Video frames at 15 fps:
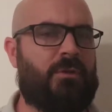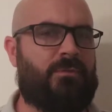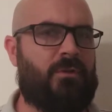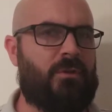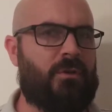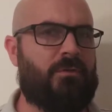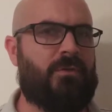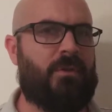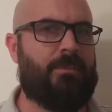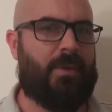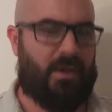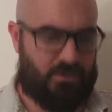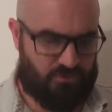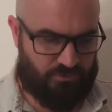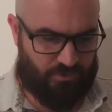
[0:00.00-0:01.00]
If you give them
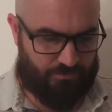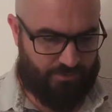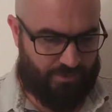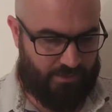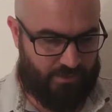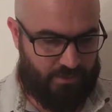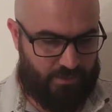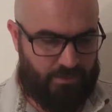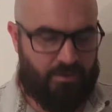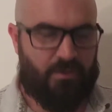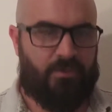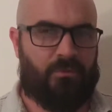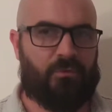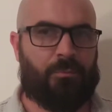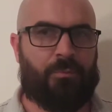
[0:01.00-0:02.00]
Patreon money,
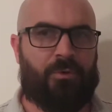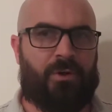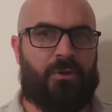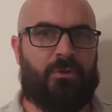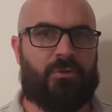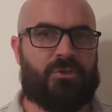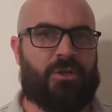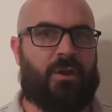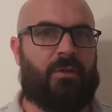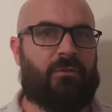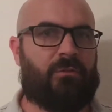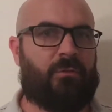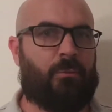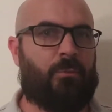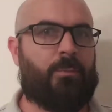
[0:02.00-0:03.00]
there's a pretty good
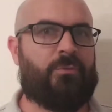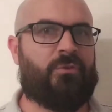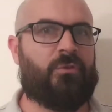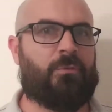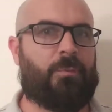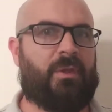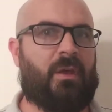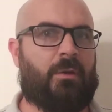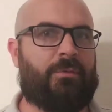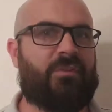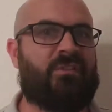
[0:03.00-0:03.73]
chance that we'll just be able to